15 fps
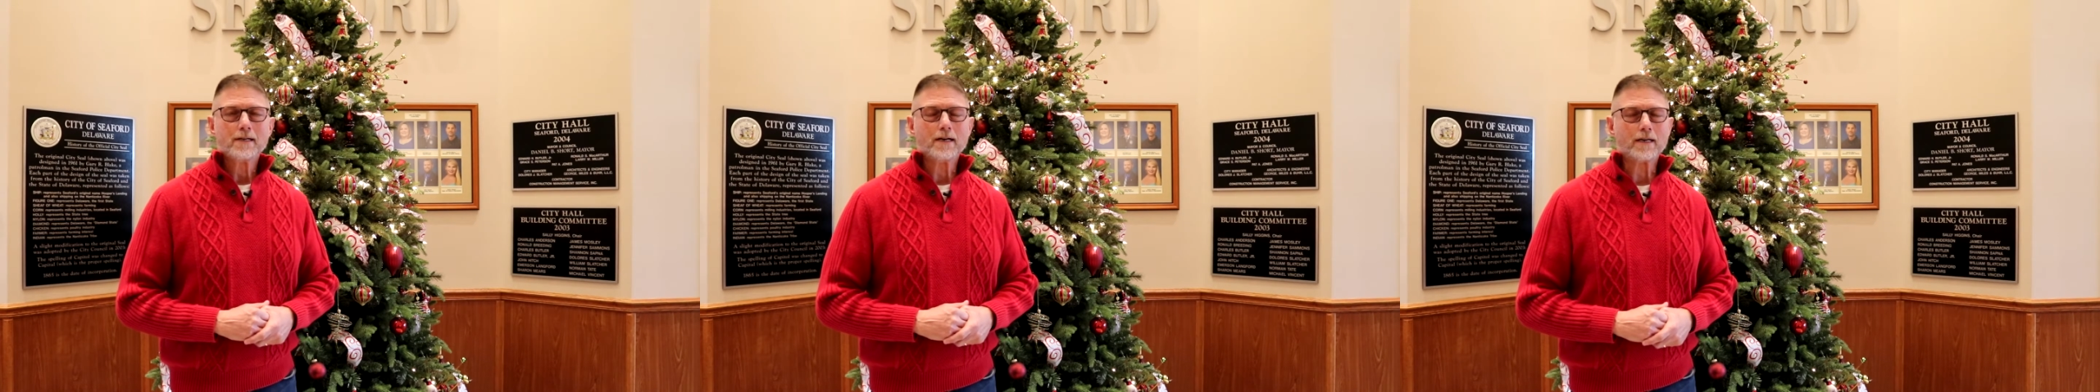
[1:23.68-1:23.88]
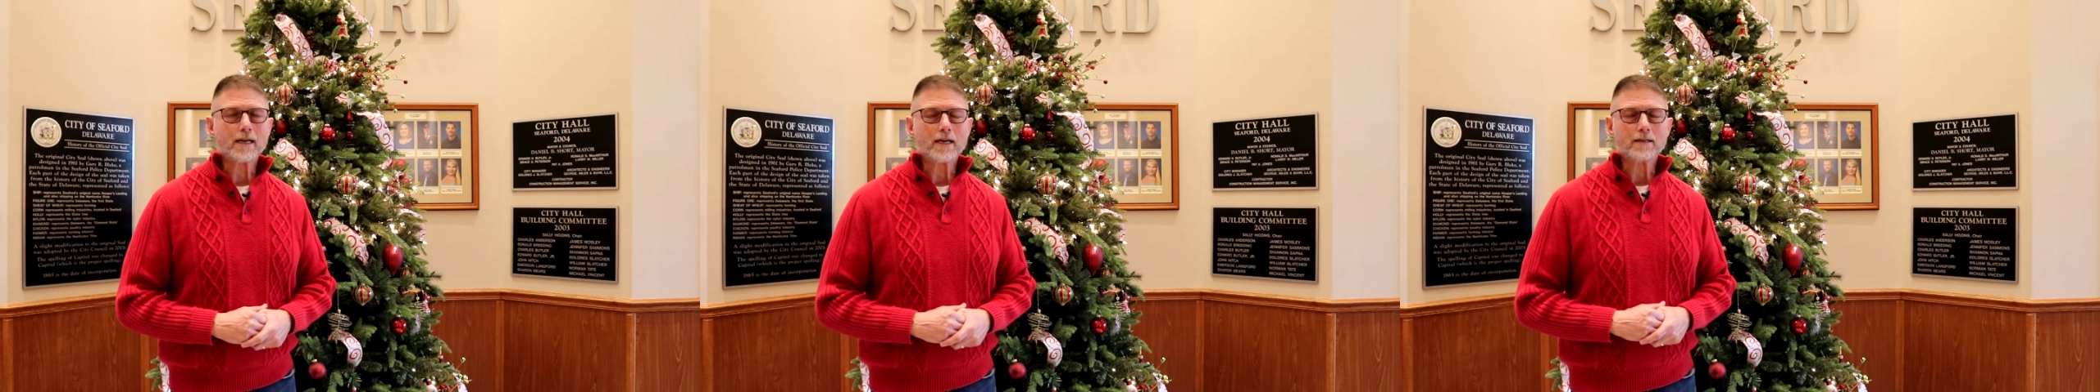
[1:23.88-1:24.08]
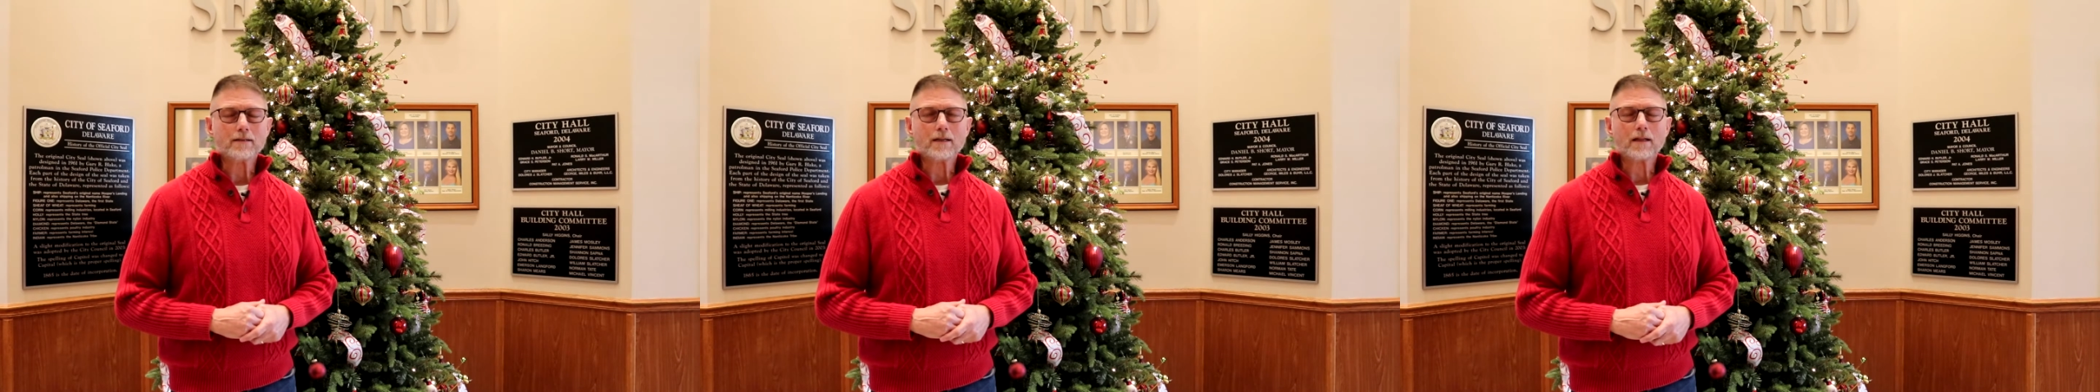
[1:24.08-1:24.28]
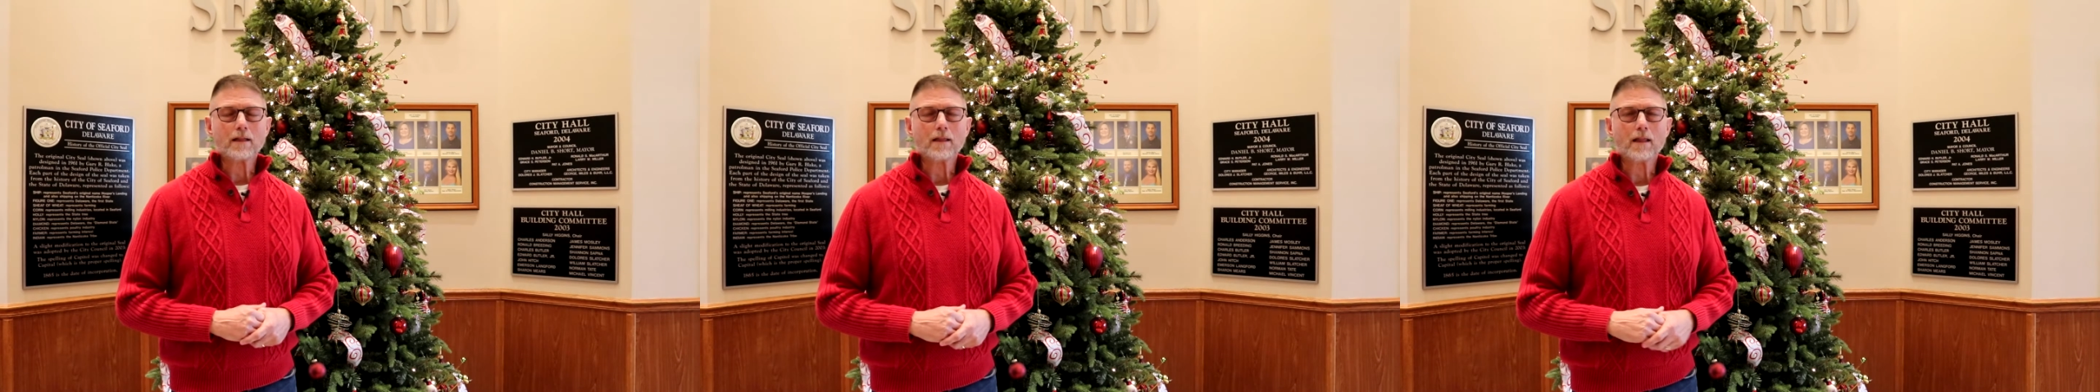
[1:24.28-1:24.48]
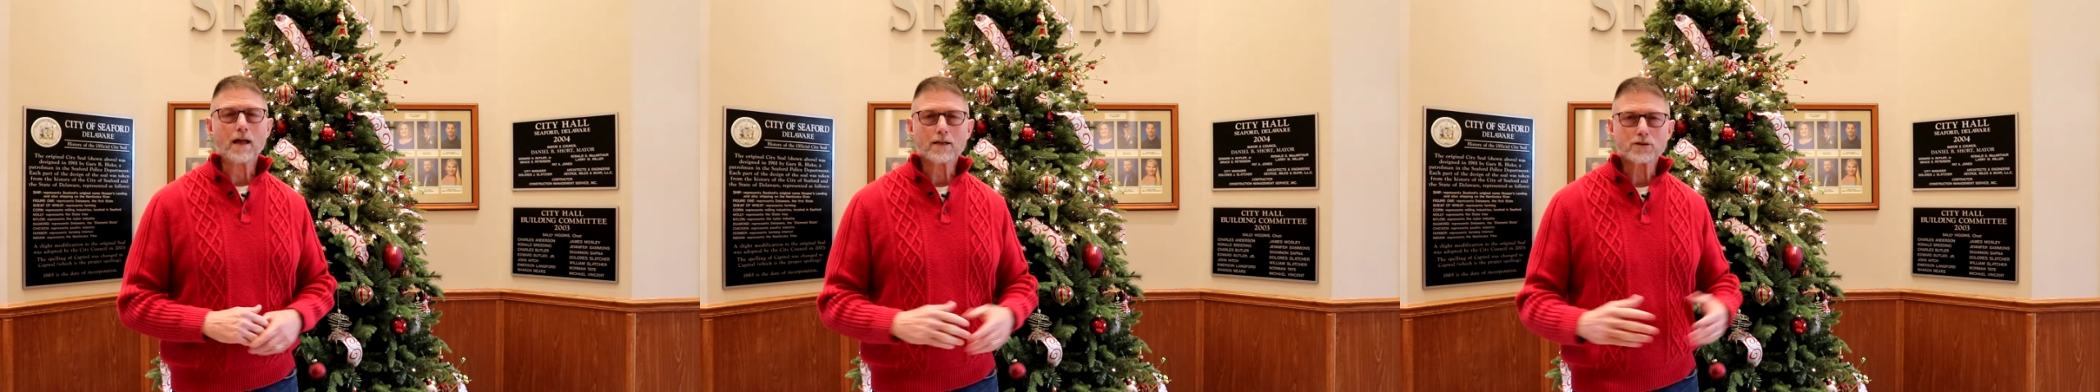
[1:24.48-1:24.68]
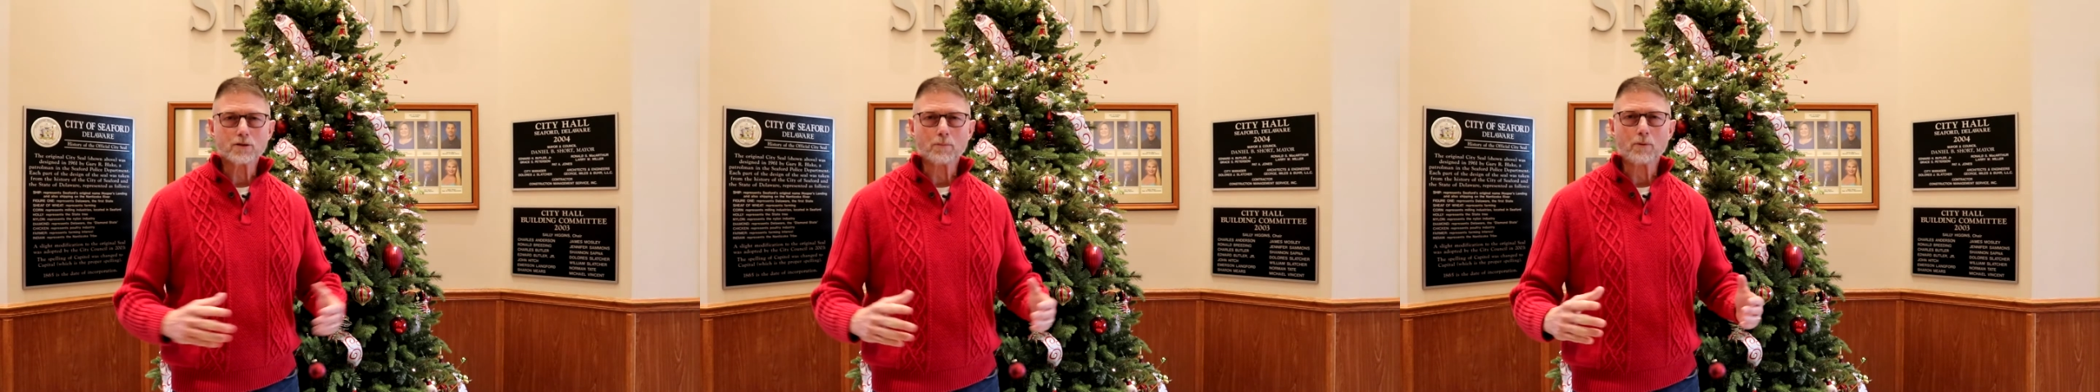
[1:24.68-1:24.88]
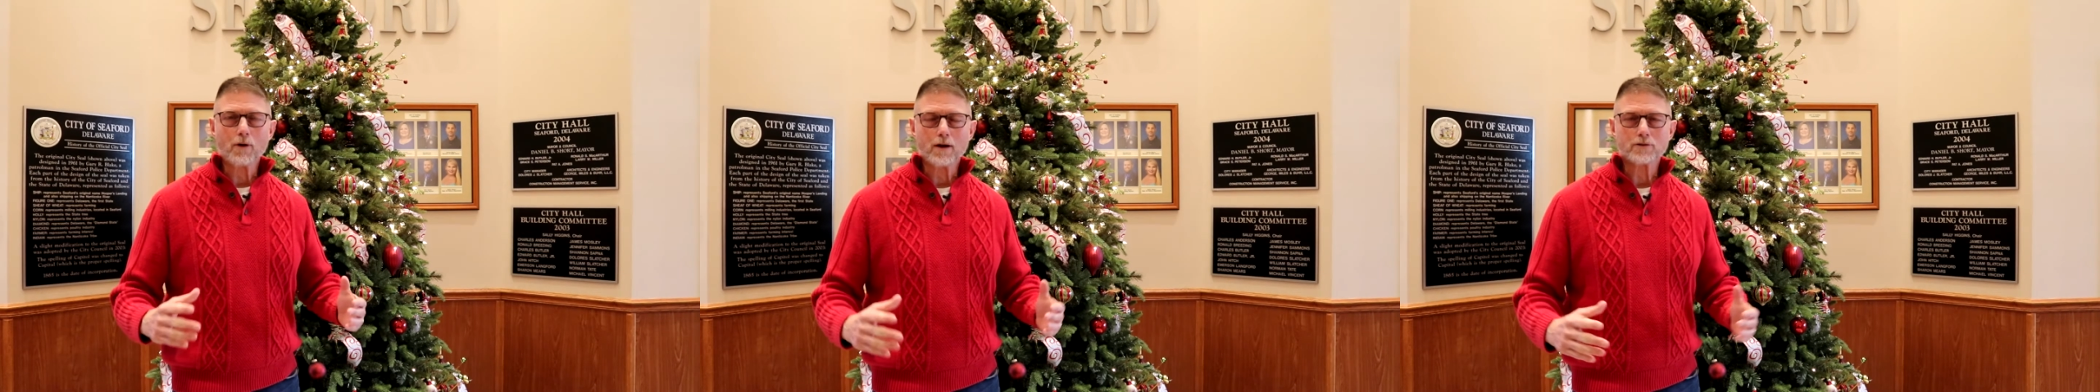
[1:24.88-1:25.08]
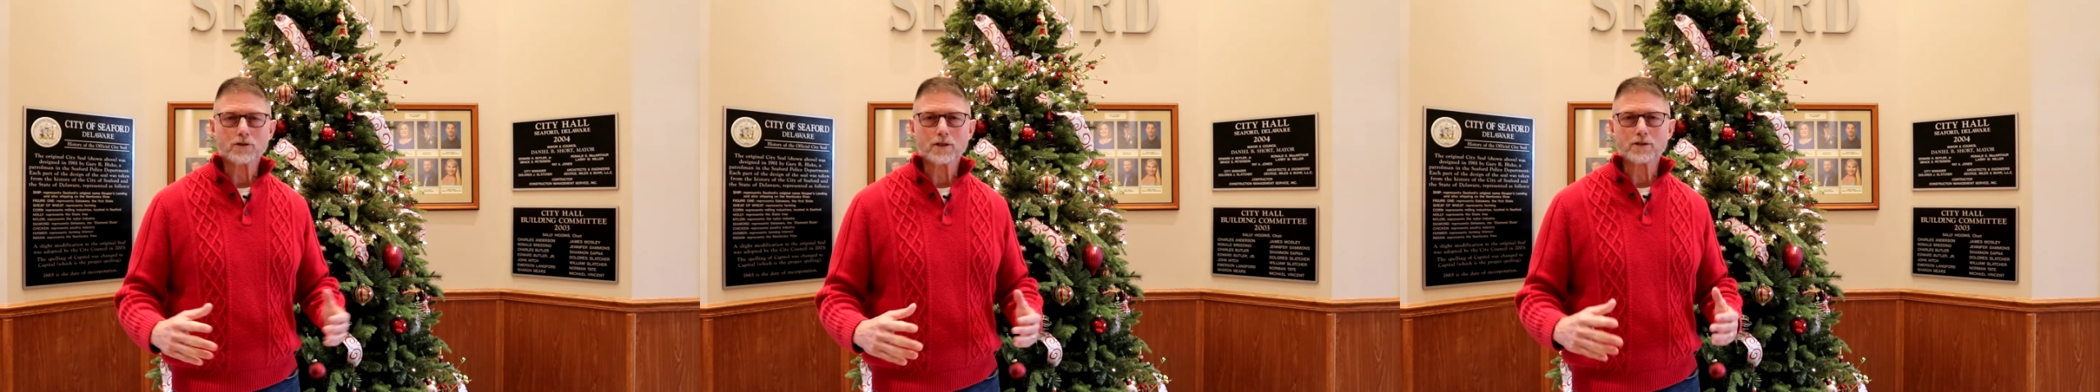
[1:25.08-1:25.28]
Again, lots of
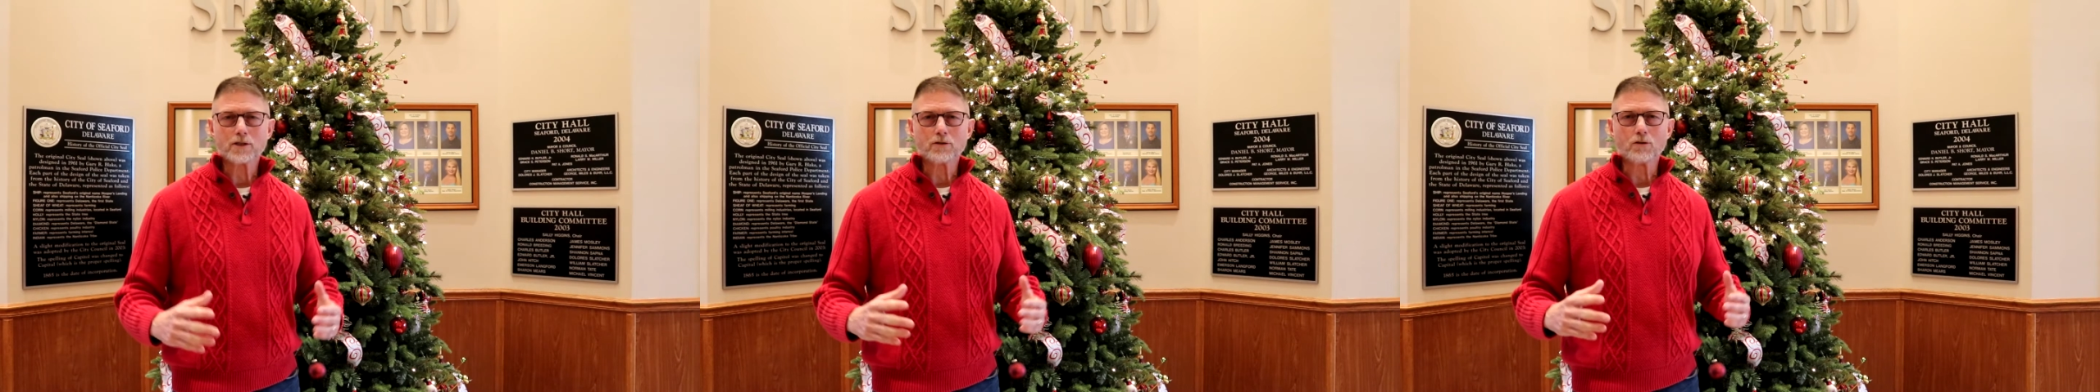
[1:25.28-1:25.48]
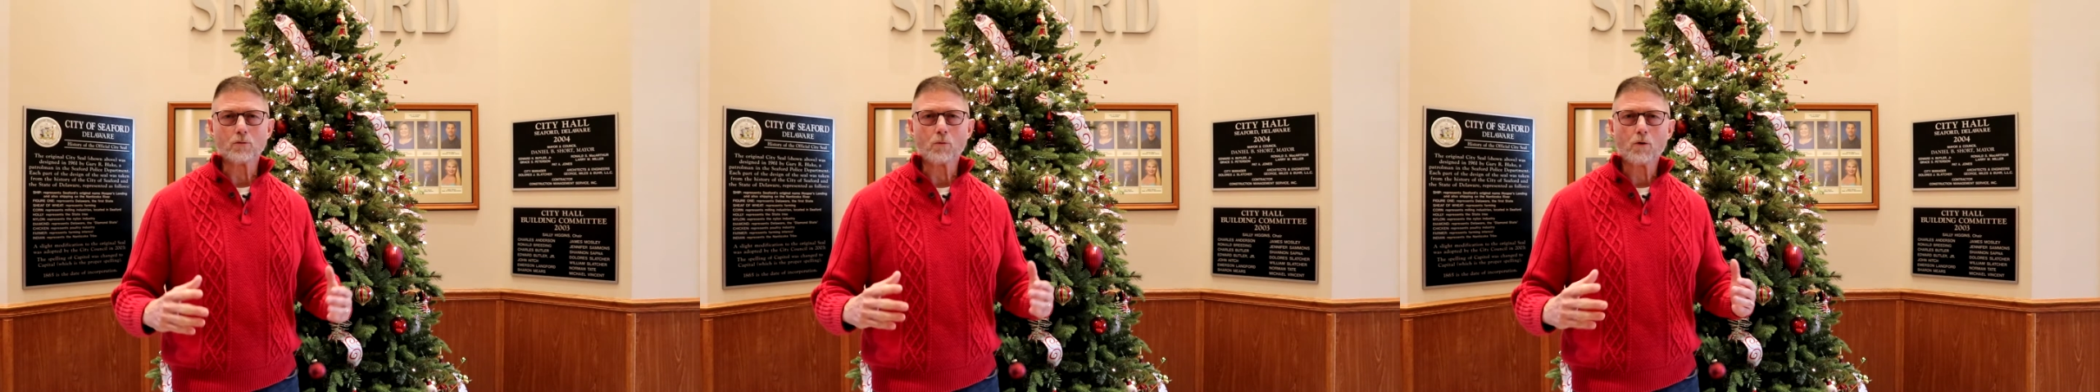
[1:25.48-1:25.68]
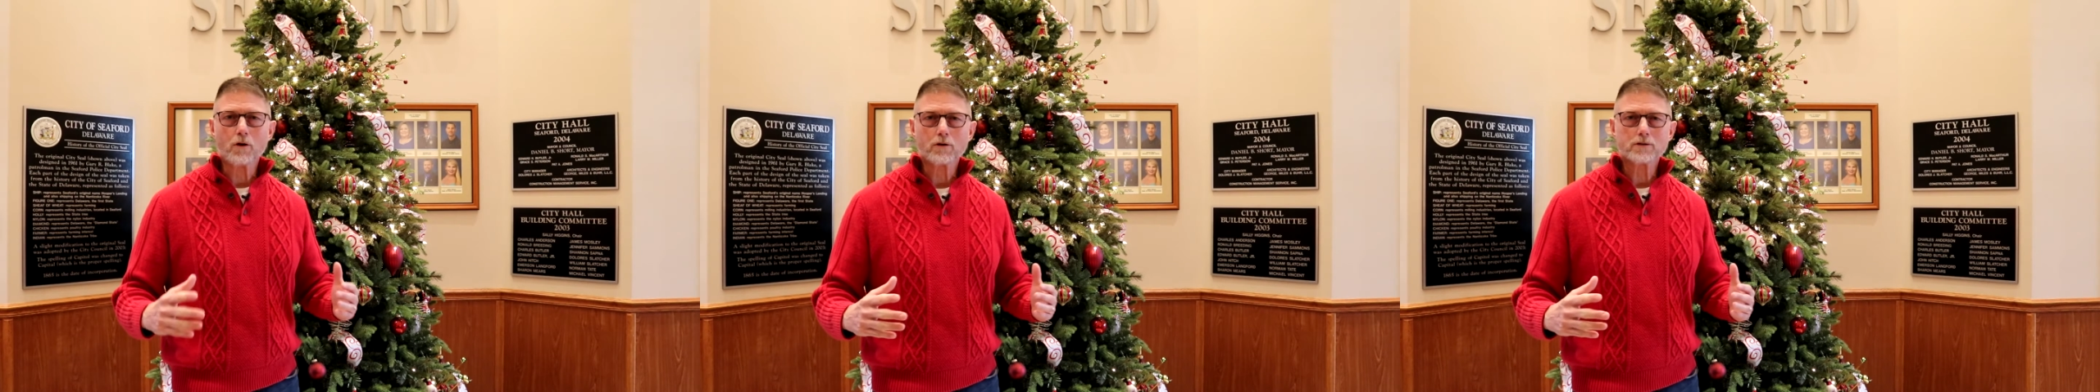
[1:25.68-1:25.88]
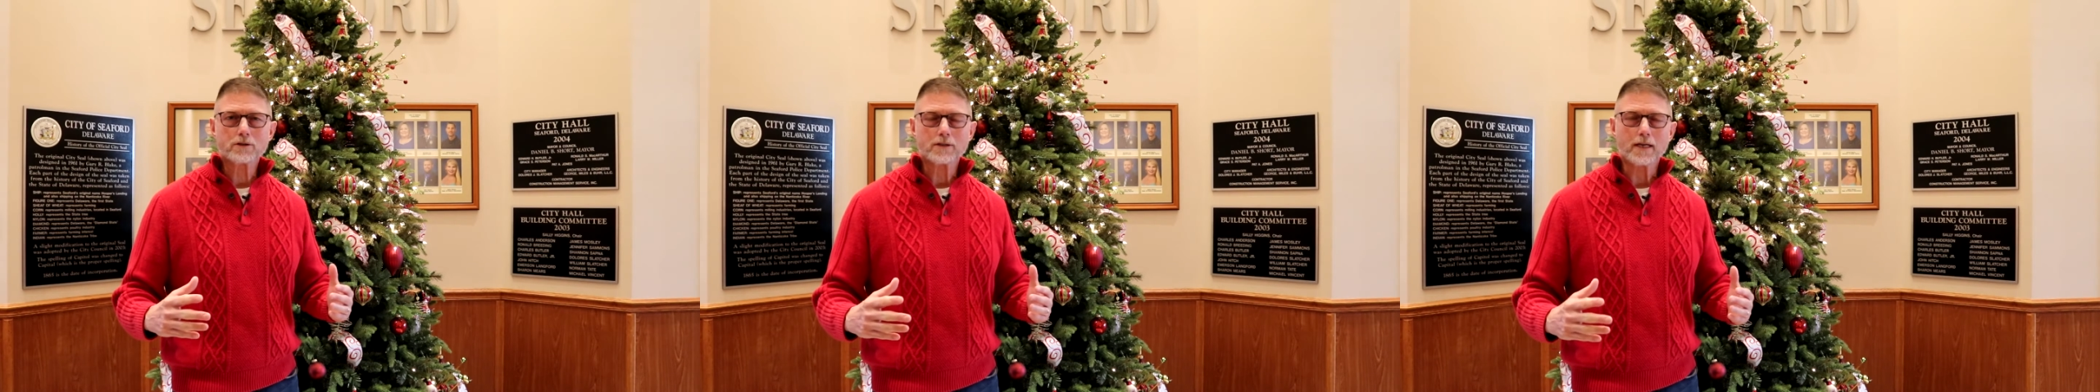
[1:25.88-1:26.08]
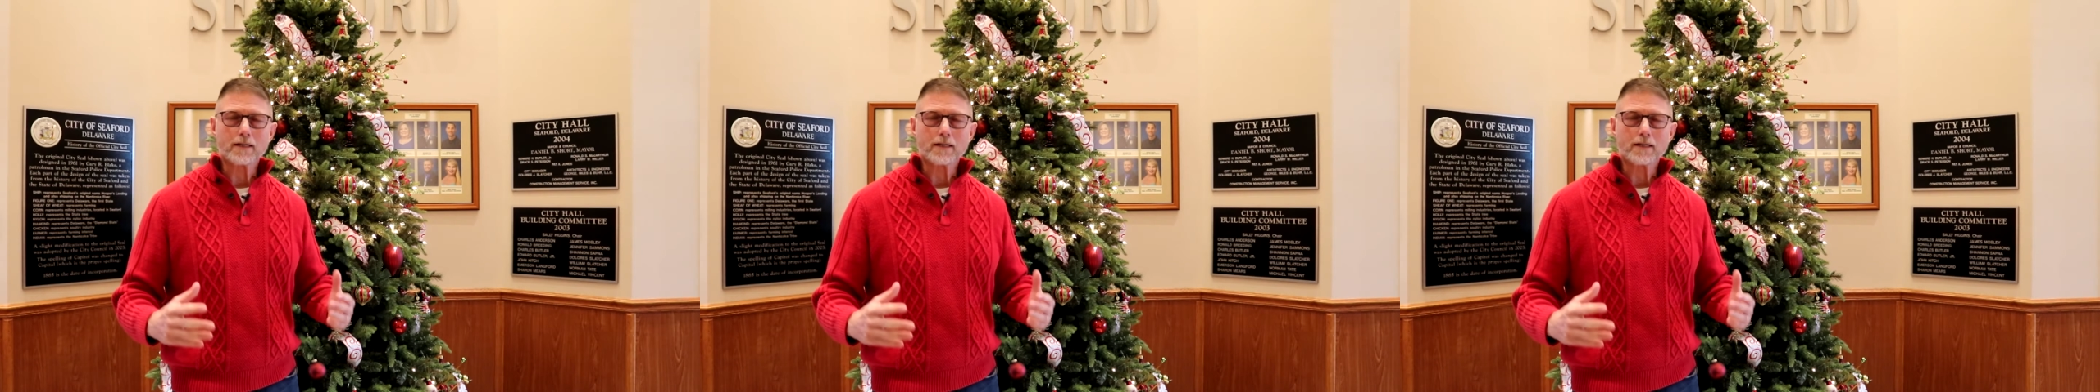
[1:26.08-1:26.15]
projects in the works,